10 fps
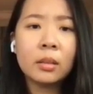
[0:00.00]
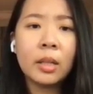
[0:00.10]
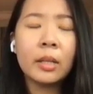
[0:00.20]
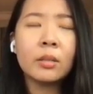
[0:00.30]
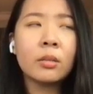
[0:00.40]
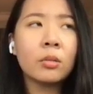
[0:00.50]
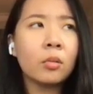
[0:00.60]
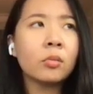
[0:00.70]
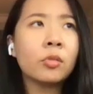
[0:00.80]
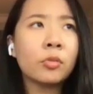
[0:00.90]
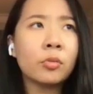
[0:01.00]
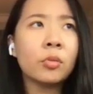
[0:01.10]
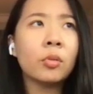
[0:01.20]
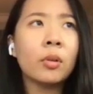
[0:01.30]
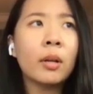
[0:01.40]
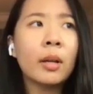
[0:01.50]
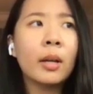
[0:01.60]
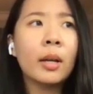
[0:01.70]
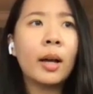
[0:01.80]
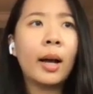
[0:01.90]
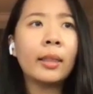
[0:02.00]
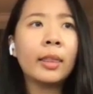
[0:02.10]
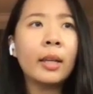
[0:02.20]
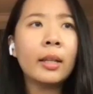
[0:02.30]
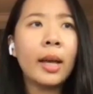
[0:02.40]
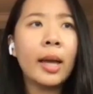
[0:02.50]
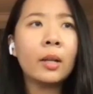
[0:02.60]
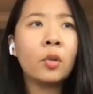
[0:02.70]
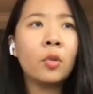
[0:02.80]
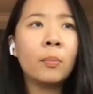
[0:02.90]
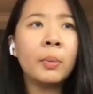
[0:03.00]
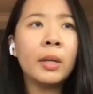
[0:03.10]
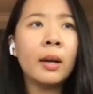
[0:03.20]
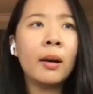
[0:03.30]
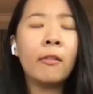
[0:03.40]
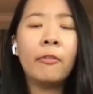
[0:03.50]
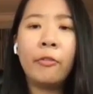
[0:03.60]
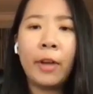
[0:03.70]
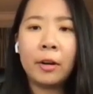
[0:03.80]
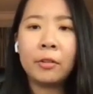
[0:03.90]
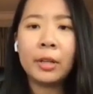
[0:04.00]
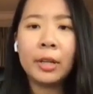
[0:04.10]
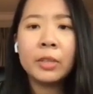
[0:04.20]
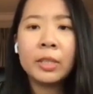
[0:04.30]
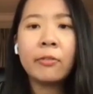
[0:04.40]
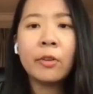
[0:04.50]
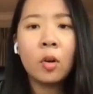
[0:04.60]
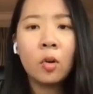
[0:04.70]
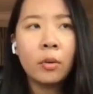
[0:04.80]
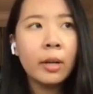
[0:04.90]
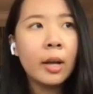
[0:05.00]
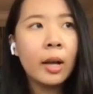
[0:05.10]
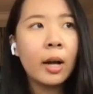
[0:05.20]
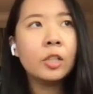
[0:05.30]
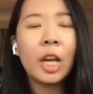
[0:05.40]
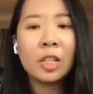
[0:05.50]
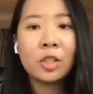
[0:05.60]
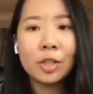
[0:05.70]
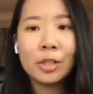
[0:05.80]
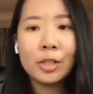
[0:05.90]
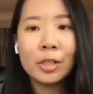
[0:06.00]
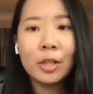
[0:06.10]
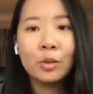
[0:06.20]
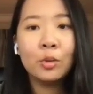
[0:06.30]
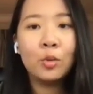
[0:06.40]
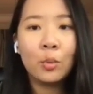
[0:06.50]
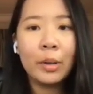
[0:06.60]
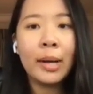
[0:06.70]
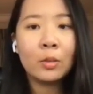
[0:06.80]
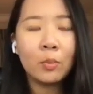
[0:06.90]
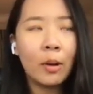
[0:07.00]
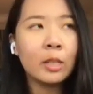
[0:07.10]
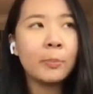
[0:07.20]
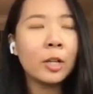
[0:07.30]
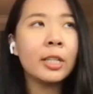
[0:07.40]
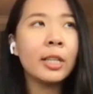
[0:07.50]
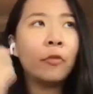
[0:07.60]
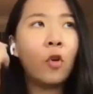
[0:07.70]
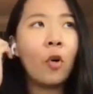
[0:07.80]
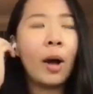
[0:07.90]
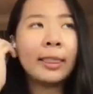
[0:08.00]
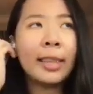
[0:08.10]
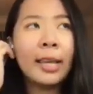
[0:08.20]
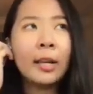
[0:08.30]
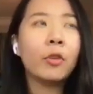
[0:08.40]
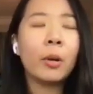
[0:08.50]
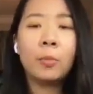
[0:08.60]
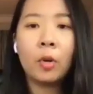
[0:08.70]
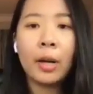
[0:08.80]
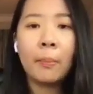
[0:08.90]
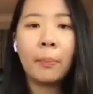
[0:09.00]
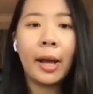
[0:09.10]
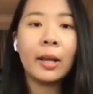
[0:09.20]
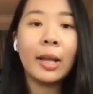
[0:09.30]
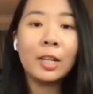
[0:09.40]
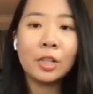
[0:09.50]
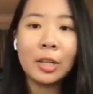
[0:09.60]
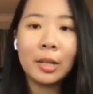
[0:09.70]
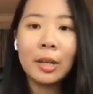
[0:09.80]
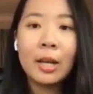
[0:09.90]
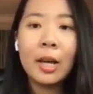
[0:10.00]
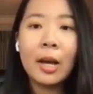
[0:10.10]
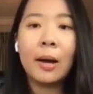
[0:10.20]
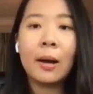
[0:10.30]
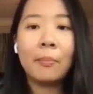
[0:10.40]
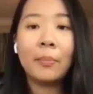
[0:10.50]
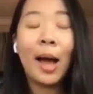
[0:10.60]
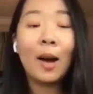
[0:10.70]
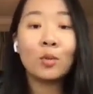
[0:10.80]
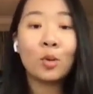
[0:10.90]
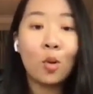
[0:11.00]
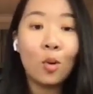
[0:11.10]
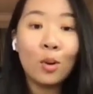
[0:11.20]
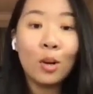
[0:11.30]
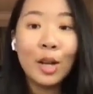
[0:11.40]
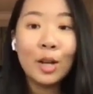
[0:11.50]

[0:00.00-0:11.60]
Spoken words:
that's so true. I think that could be a very difficult gesture to do it as well, especially for, I think, if you're brought up by an Asian household,